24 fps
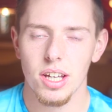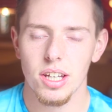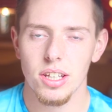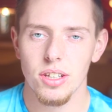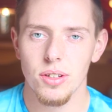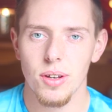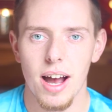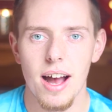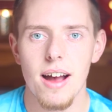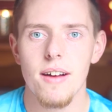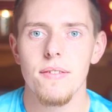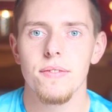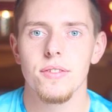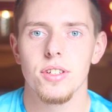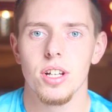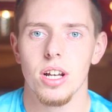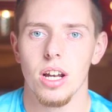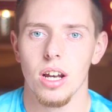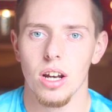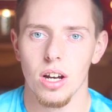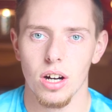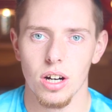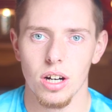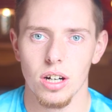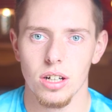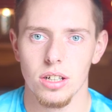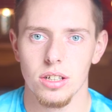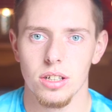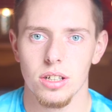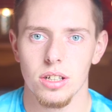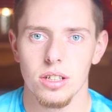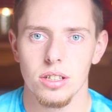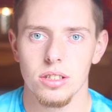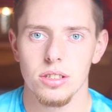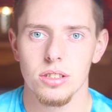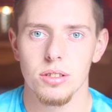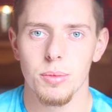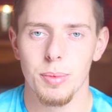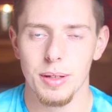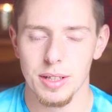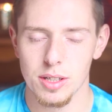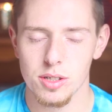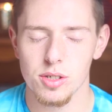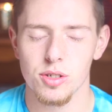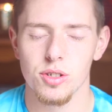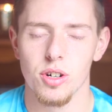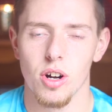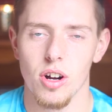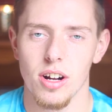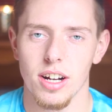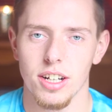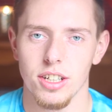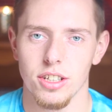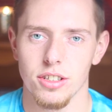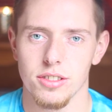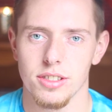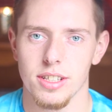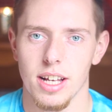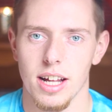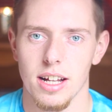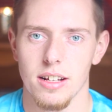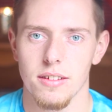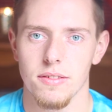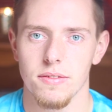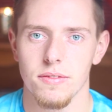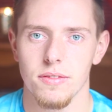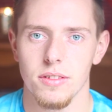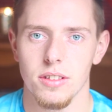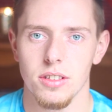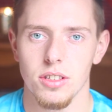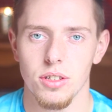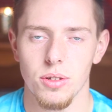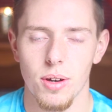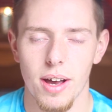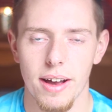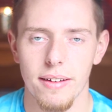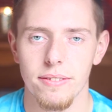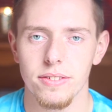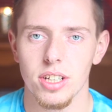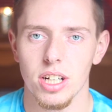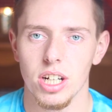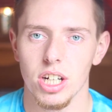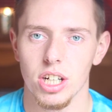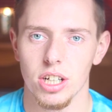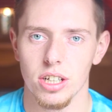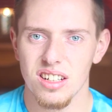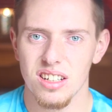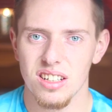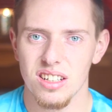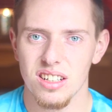you have to learn to be strong in yourself, and you have to learn